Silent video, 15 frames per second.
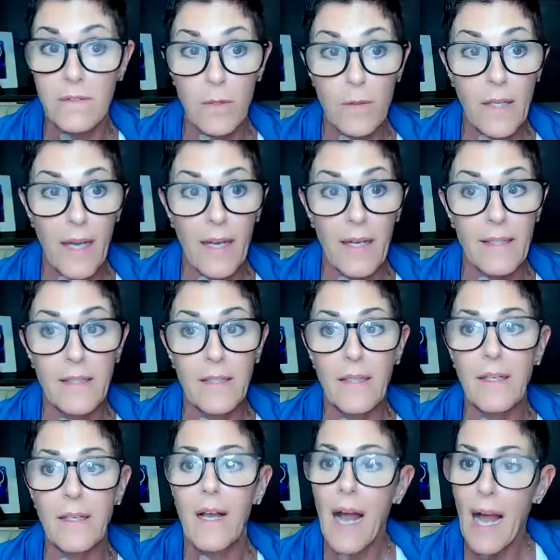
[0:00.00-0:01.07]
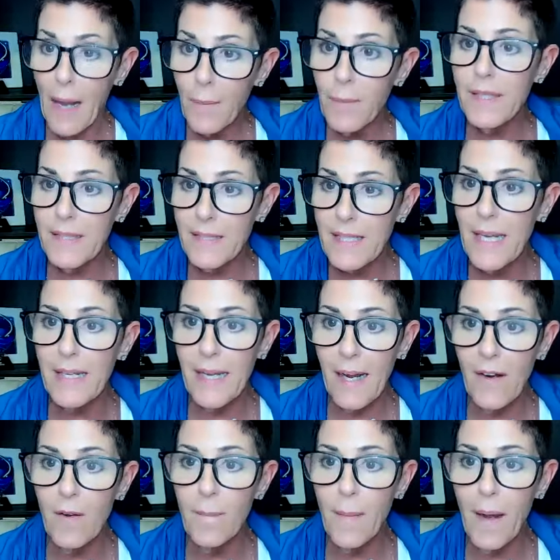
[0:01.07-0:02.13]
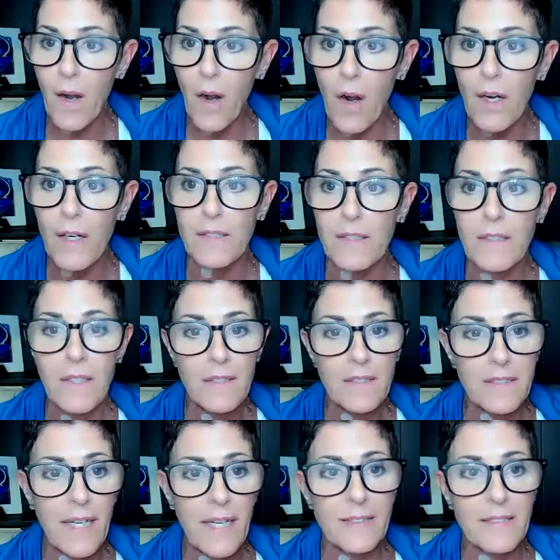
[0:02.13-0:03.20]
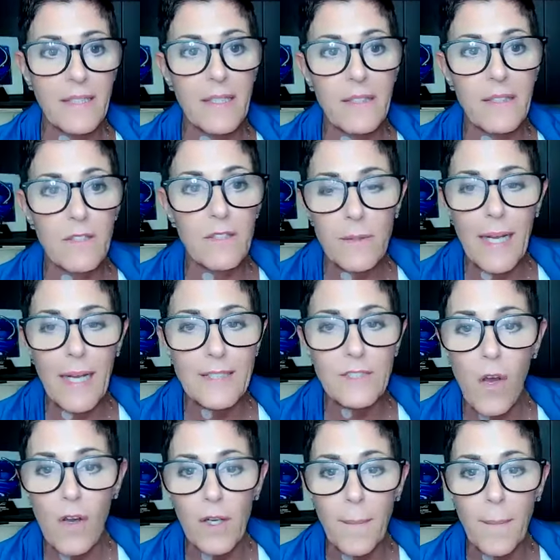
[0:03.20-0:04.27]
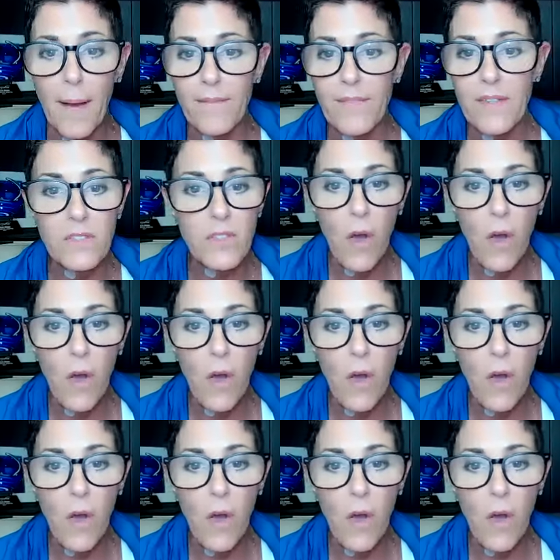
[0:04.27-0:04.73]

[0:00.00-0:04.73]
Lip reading: okay, I want to take care of my heart. Staci, you and I talk about this